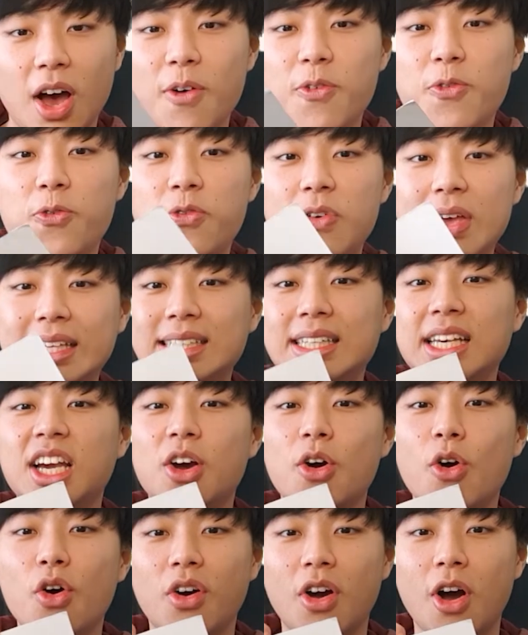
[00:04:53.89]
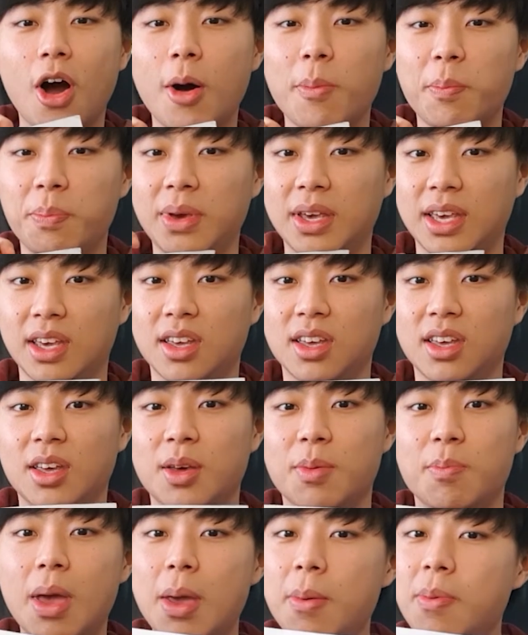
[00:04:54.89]
A physical copy.
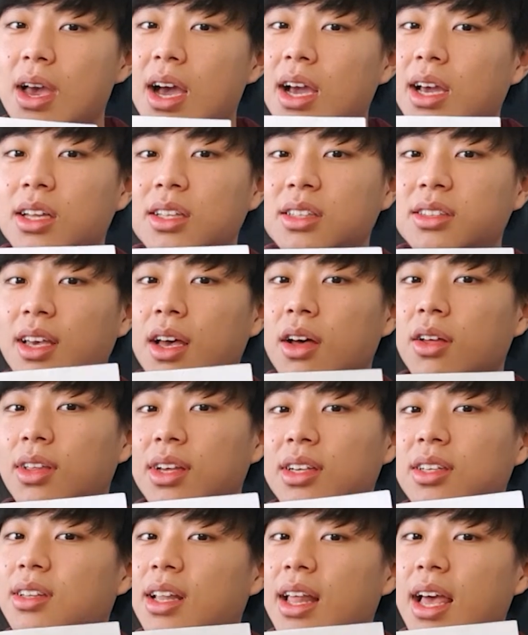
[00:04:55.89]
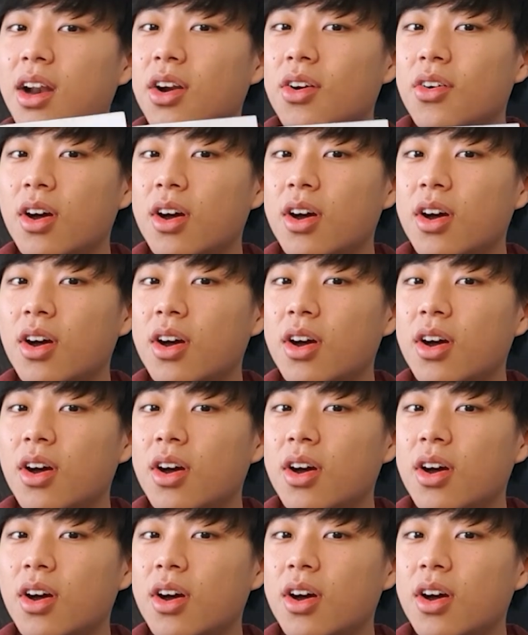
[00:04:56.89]
Maybe I can sell this later